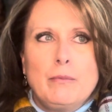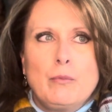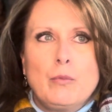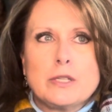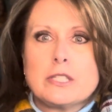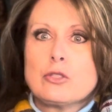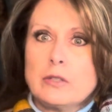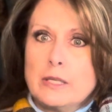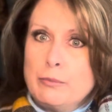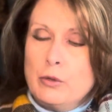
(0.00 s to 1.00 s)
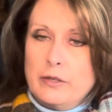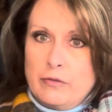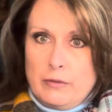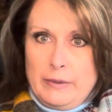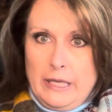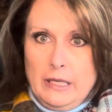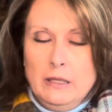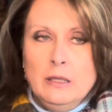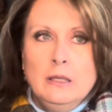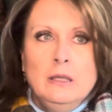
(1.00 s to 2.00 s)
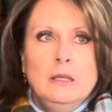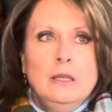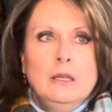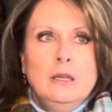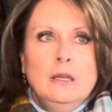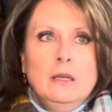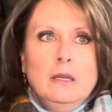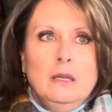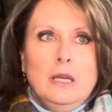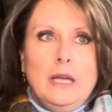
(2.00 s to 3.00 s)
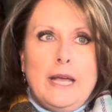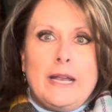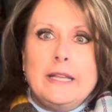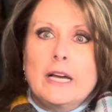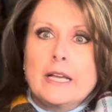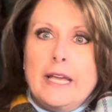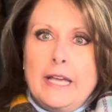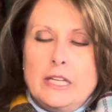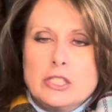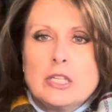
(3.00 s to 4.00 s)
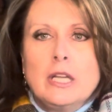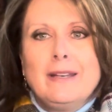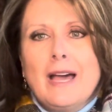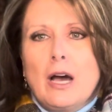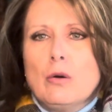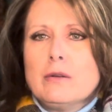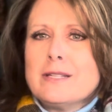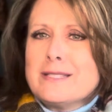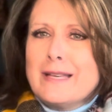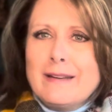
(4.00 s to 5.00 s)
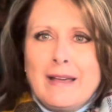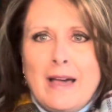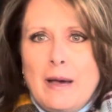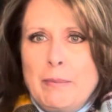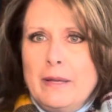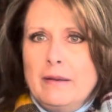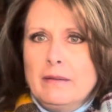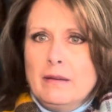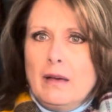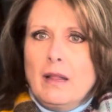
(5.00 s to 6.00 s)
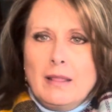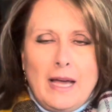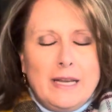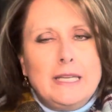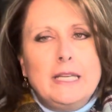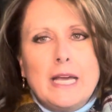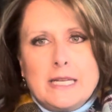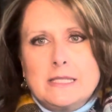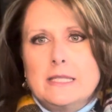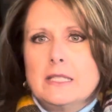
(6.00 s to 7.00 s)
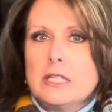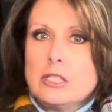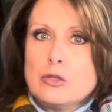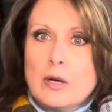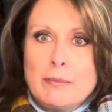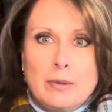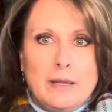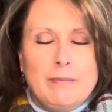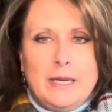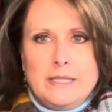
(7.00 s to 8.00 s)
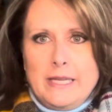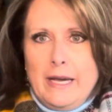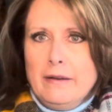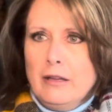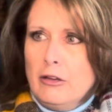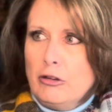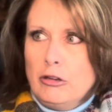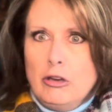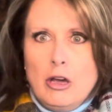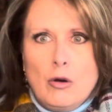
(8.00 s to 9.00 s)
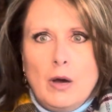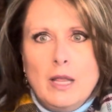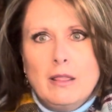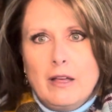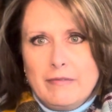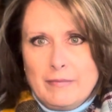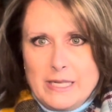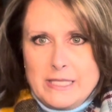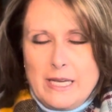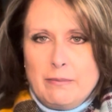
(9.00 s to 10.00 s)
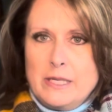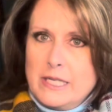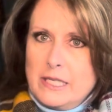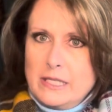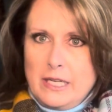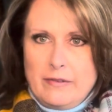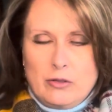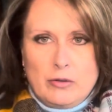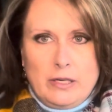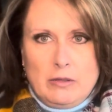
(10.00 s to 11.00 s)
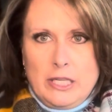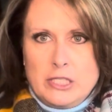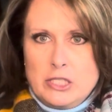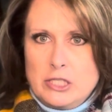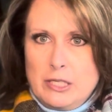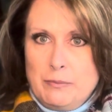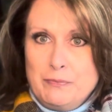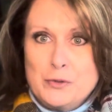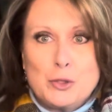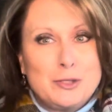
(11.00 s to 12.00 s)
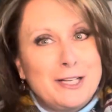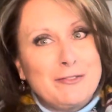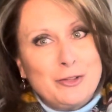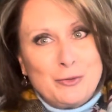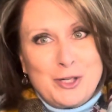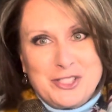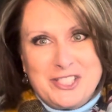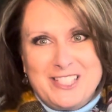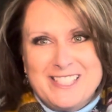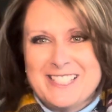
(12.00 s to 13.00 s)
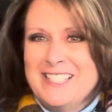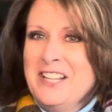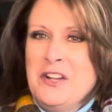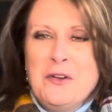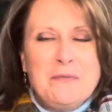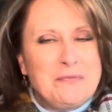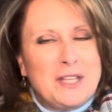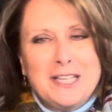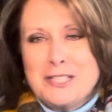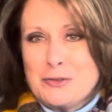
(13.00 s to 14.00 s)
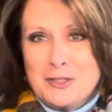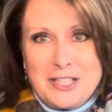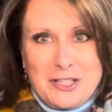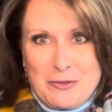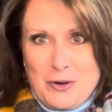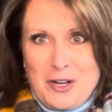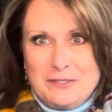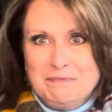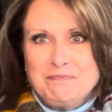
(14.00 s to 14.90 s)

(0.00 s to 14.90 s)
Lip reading: was a turning point for me at a young age. Now, does that happen a lot? Yes. Do I blame my dad? No, I love my dad. My dad and I have a great relationship. So Dad, if you're watching this, you didn't do anything wrong.